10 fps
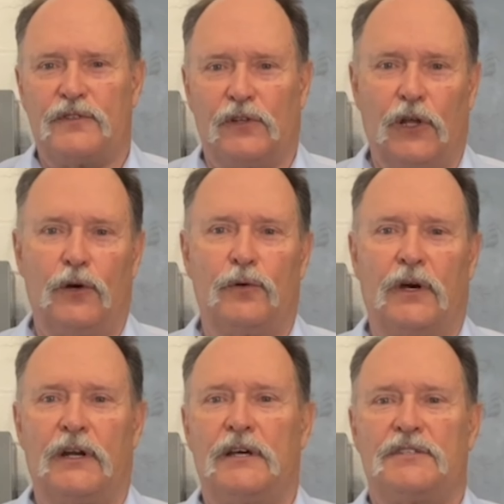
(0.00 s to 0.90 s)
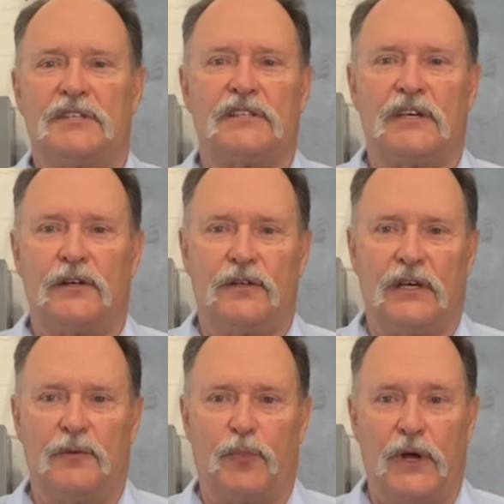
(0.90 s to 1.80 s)
load on a
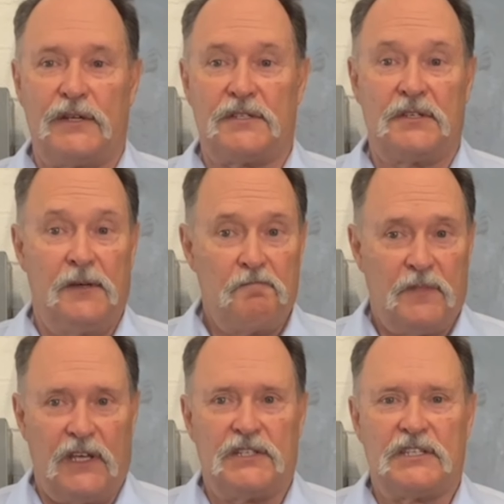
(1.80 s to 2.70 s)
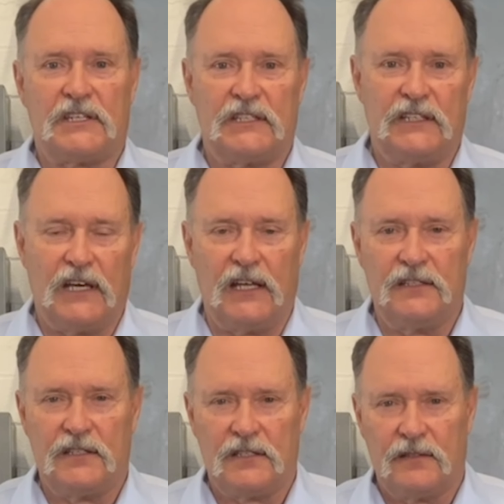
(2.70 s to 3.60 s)
600-ton press is 60 tons.